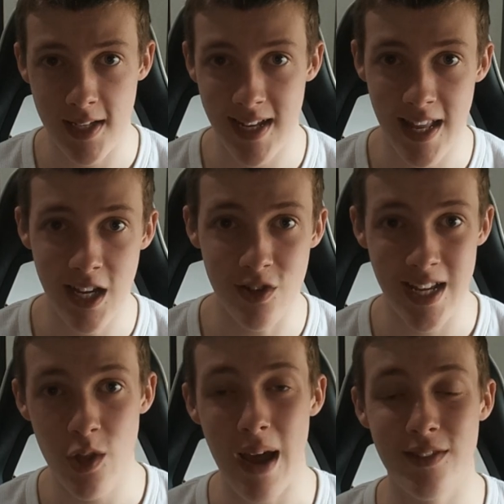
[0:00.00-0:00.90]
10 years.
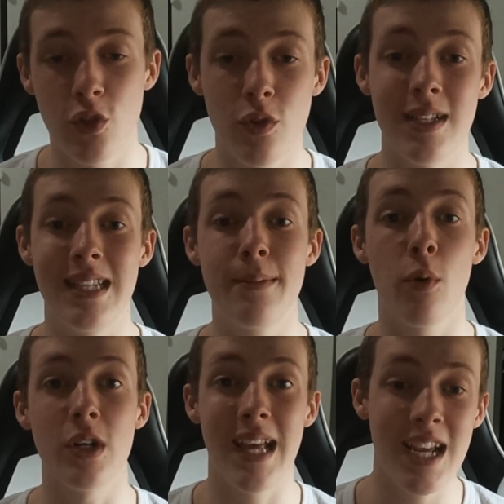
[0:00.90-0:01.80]
Then you have to do the
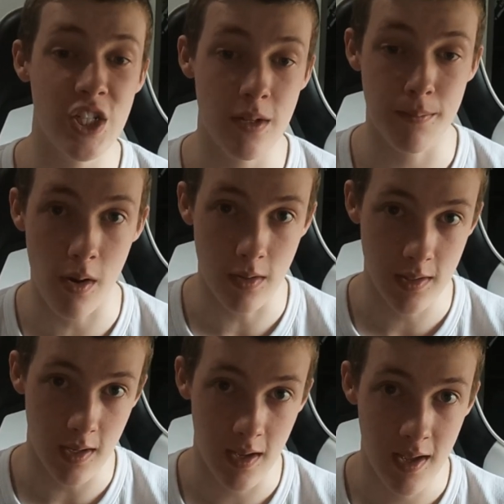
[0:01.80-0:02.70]
deportation policy.